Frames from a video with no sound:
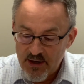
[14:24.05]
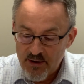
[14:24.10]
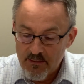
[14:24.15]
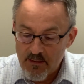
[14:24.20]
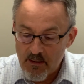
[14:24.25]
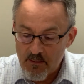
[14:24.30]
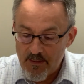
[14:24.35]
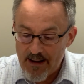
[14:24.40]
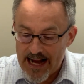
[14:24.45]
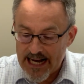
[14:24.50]

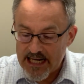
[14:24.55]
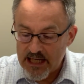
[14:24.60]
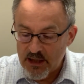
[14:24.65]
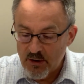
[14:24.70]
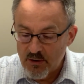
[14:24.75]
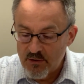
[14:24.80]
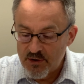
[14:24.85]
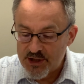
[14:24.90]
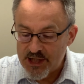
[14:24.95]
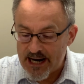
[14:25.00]
Remember back in
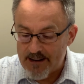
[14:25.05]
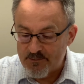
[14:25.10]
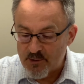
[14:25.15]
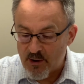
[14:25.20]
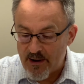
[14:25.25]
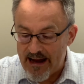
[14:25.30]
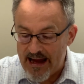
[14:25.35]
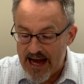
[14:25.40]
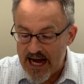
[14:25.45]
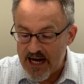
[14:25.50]
Luke
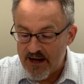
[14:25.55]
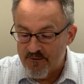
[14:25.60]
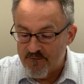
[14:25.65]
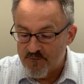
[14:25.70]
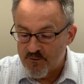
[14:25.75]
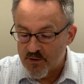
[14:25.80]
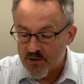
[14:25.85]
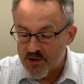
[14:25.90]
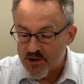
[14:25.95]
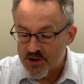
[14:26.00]
chapter 8 and
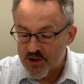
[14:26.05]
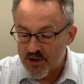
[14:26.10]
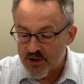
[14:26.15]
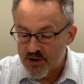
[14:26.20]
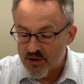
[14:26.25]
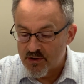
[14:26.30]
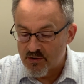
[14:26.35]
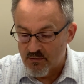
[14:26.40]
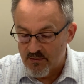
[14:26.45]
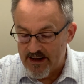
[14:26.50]
verse
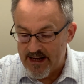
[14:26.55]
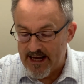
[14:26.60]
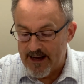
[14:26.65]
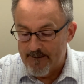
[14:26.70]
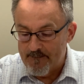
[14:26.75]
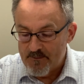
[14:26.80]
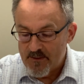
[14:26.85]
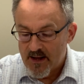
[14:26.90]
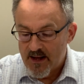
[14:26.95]
3,